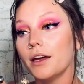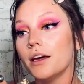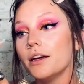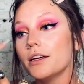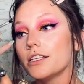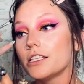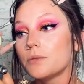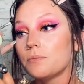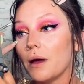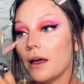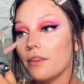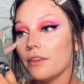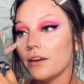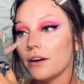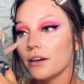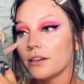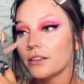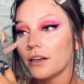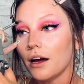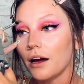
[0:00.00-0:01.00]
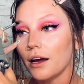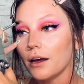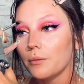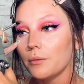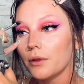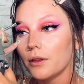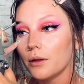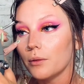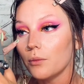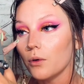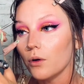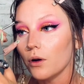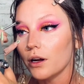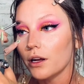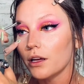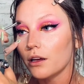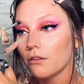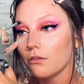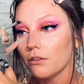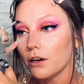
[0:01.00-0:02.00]
spend their time in the
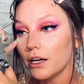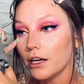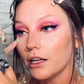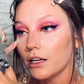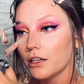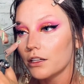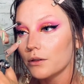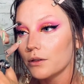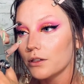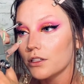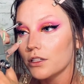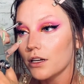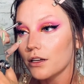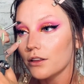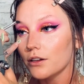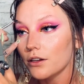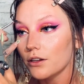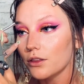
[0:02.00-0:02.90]
morning reading to each other.